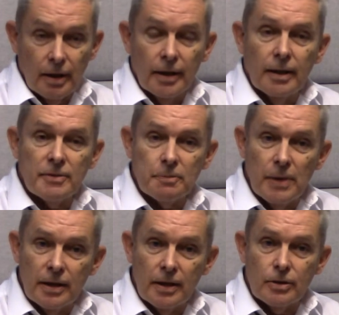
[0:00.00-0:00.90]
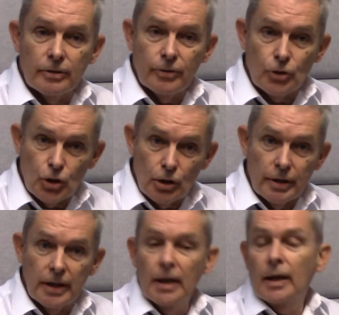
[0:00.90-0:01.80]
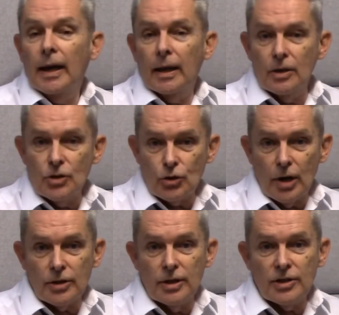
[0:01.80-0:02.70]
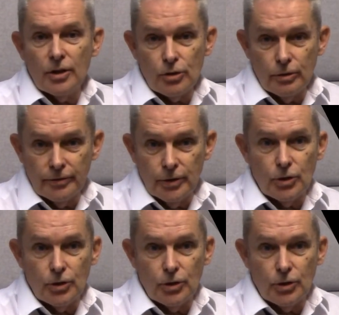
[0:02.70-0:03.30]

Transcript: I'm speaking to Futuuri at Constructing Social Futures.